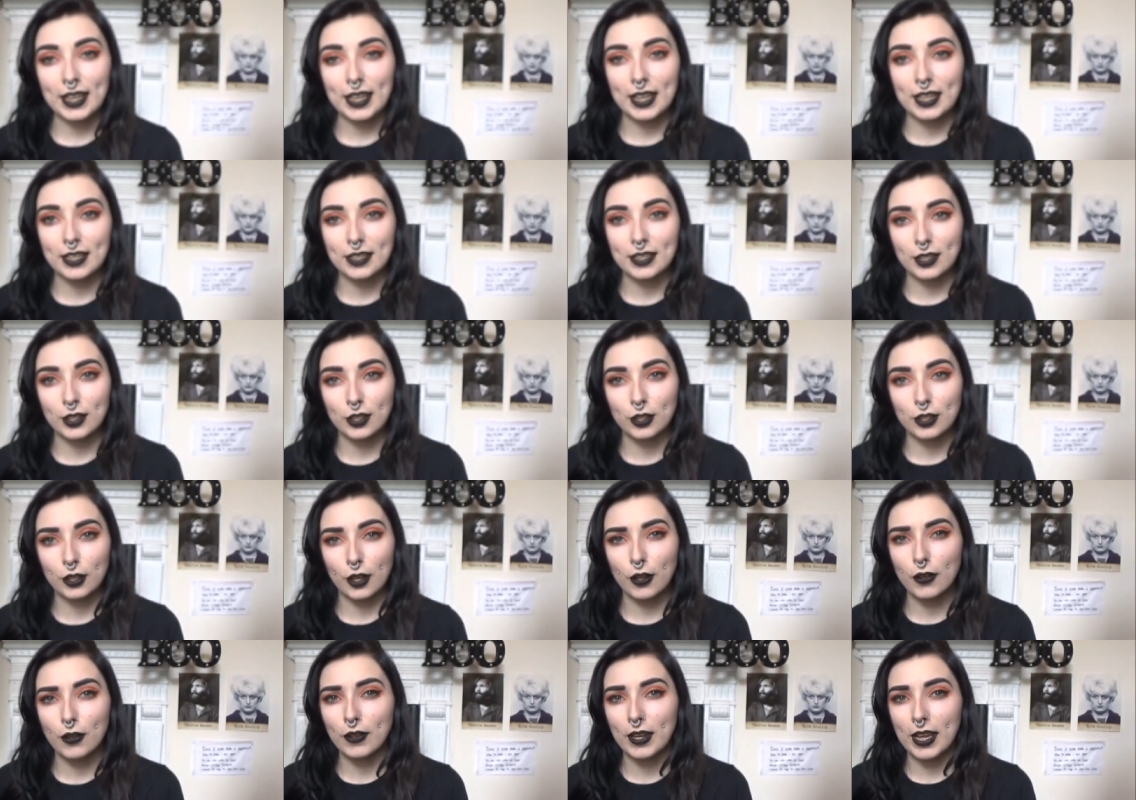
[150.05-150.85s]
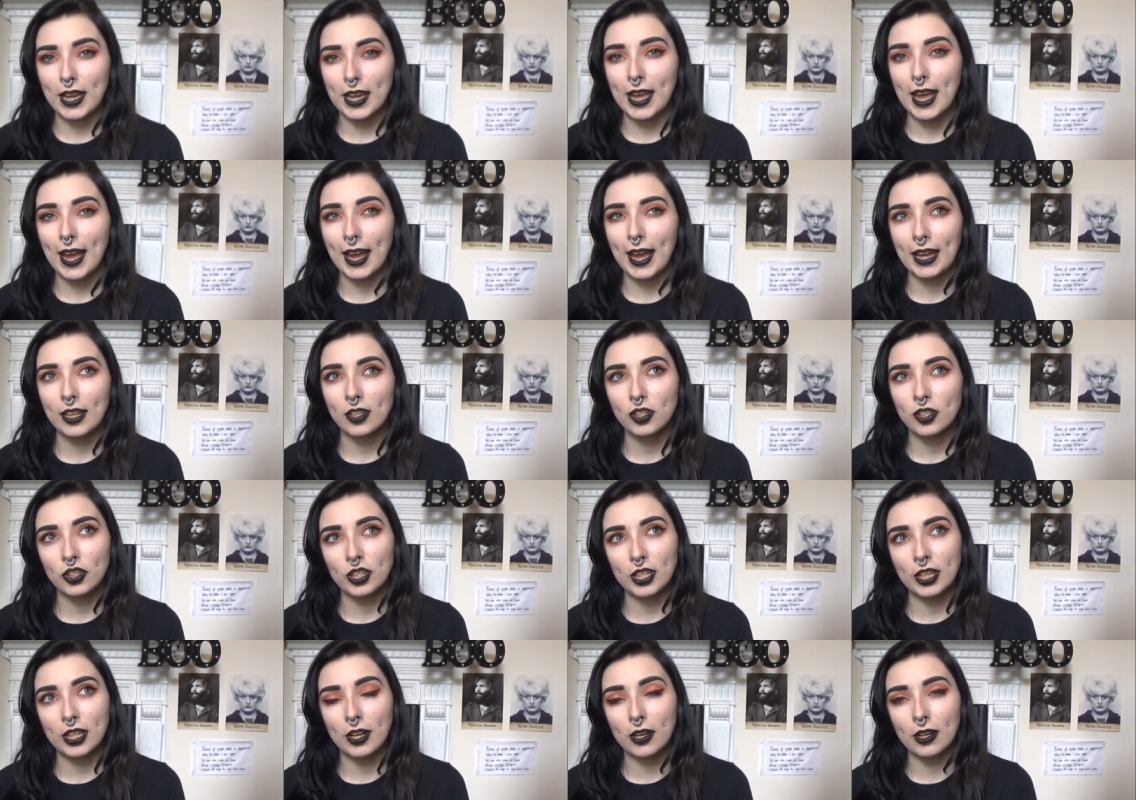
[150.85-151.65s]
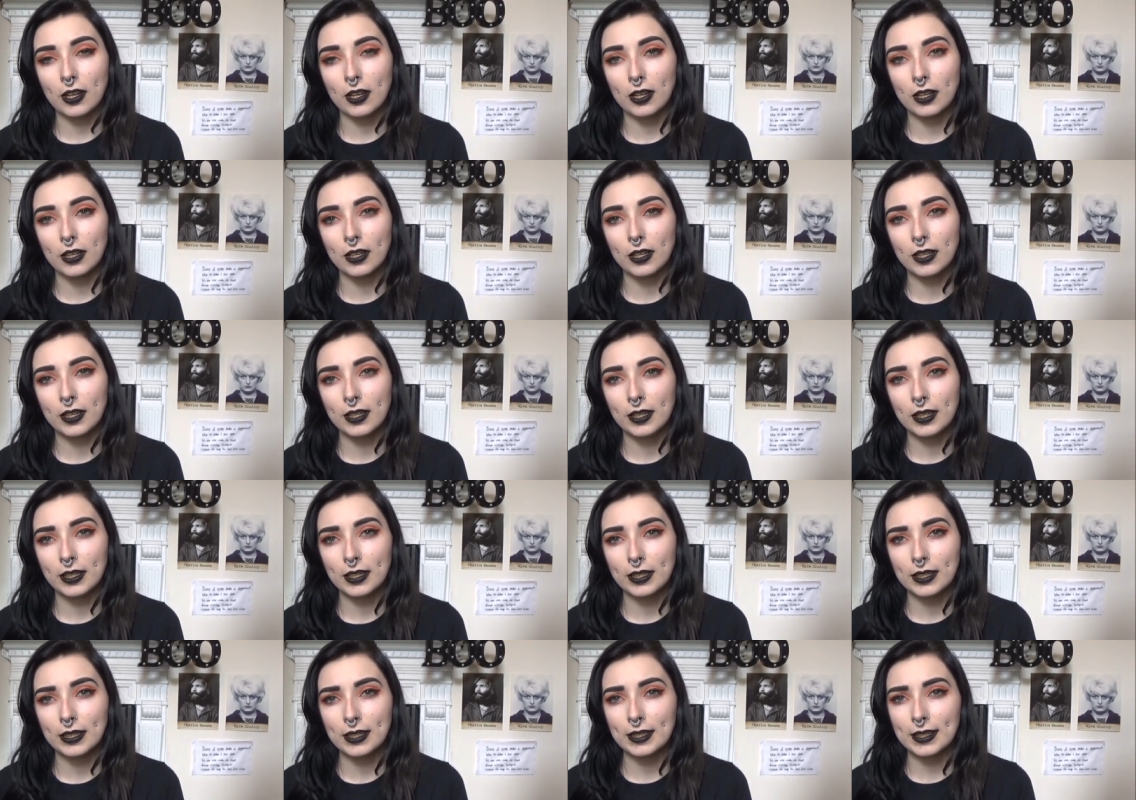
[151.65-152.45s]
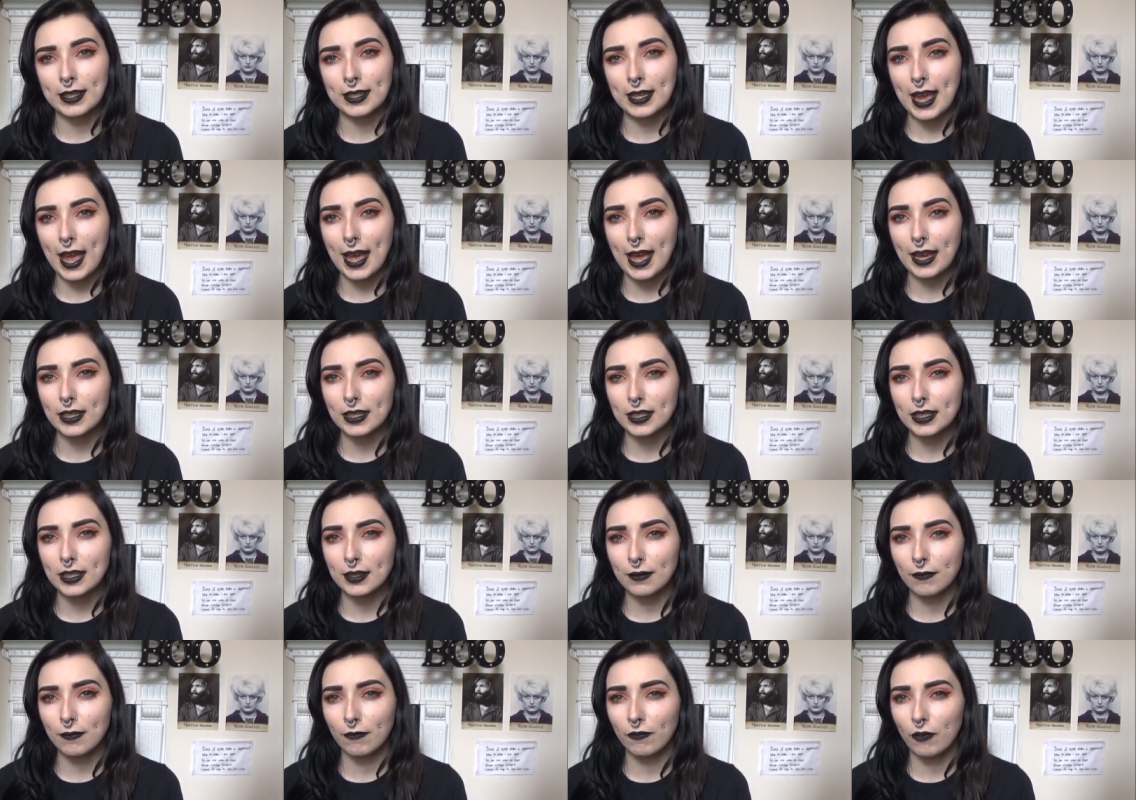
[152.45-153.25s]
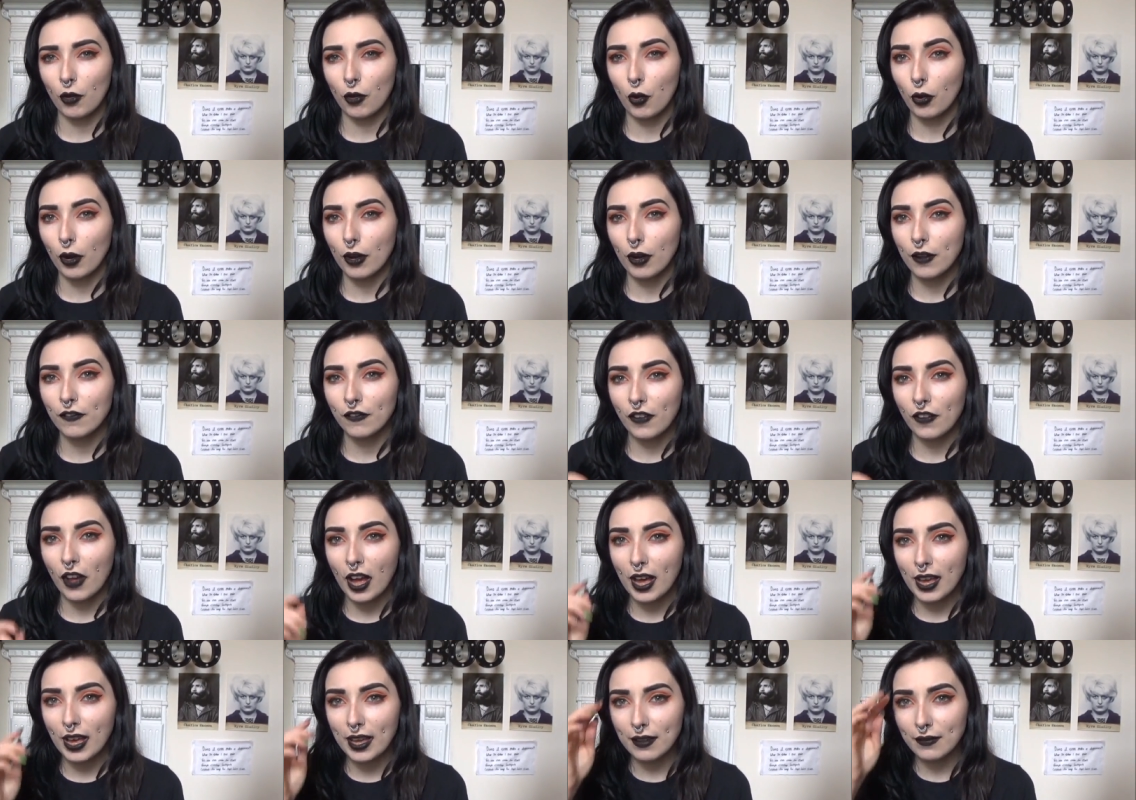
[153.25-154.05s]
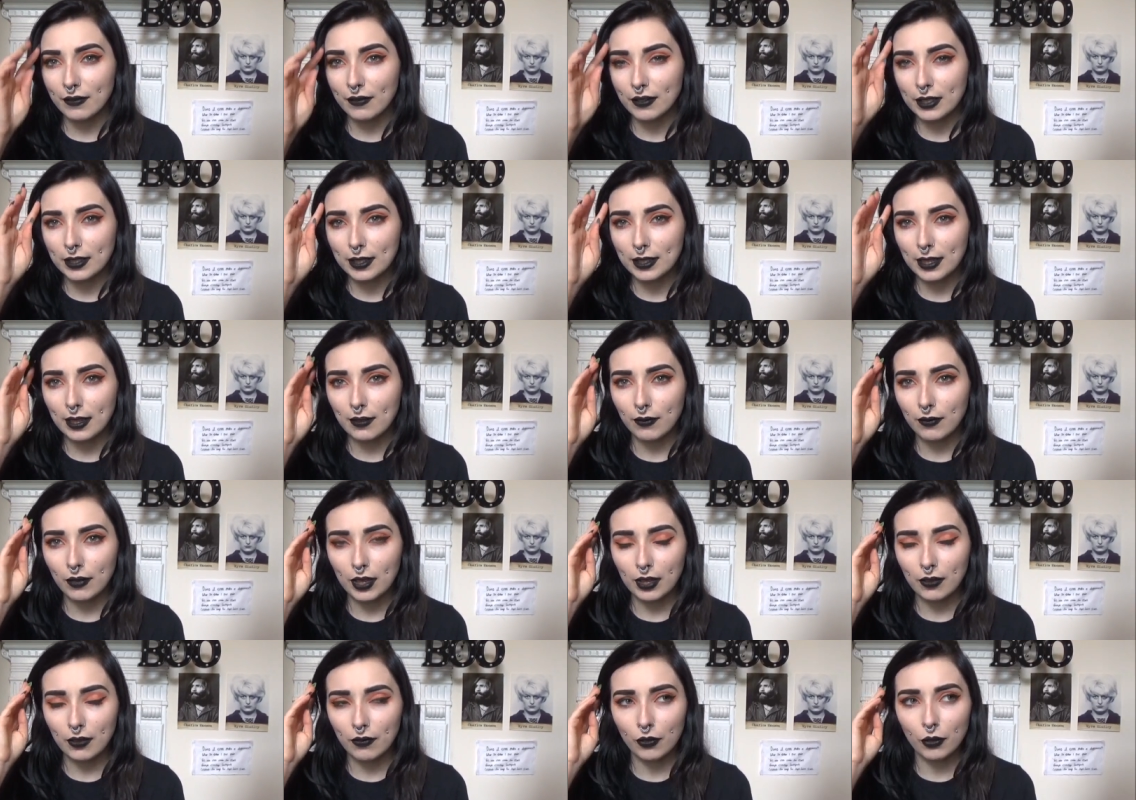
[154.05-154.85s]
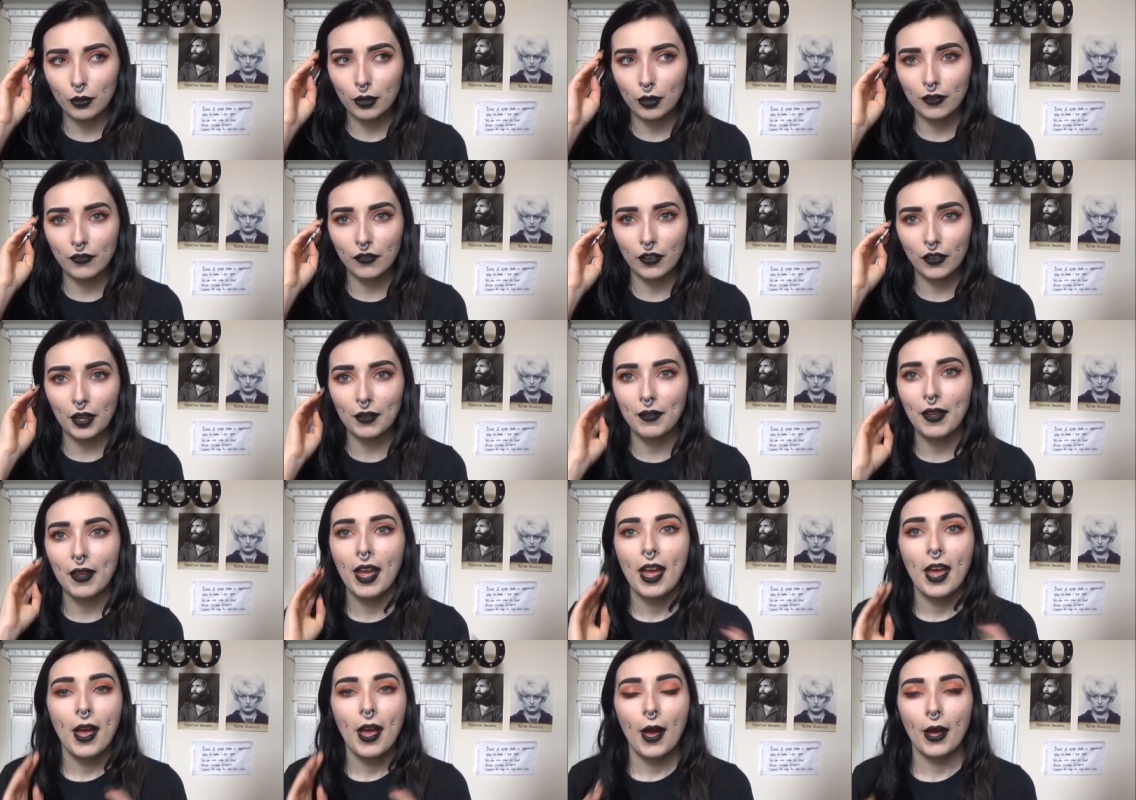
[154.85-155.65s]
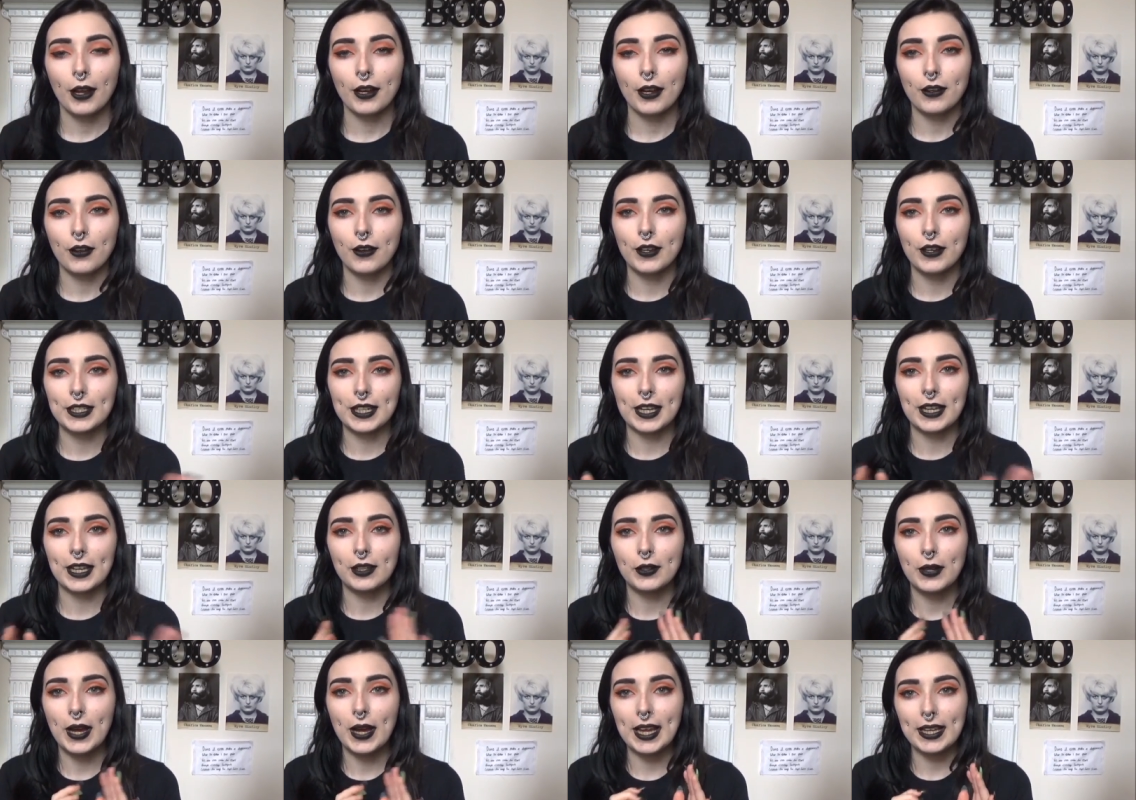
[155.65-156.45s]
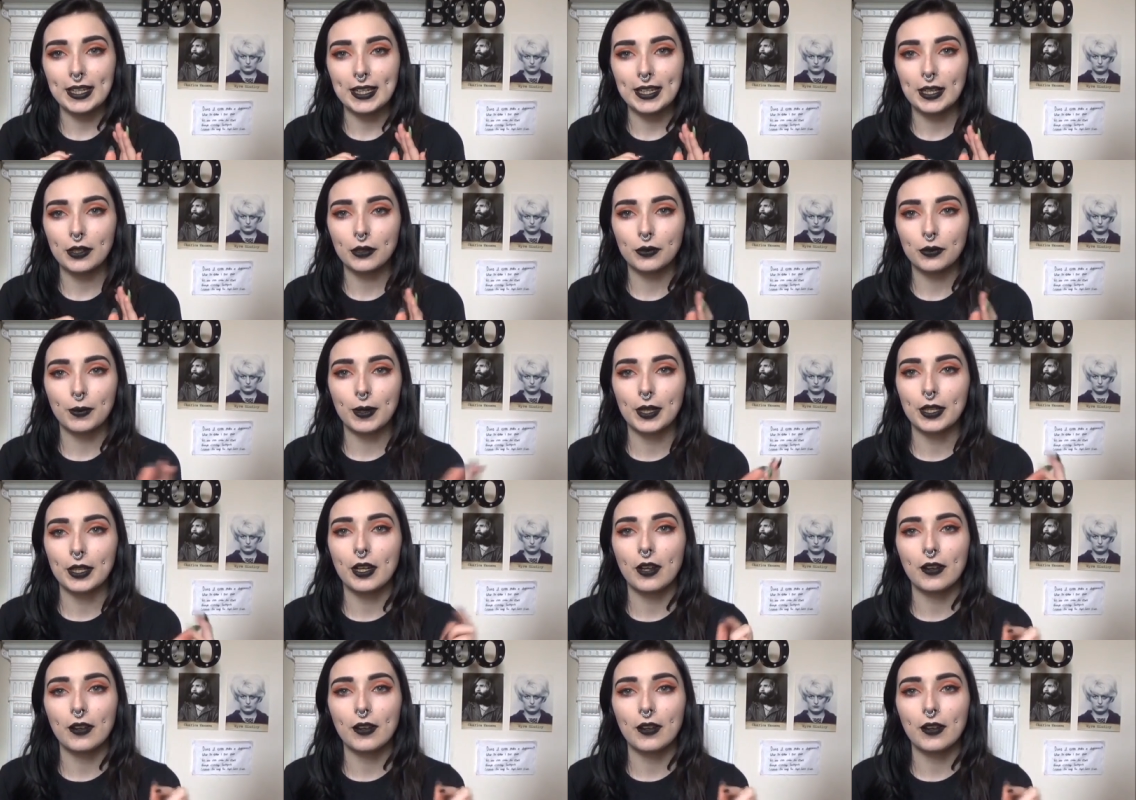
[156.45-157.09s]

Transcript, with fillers: It's Sony H D R C X four oh five, C V four oh five, I don't know, it's like a little handheld one.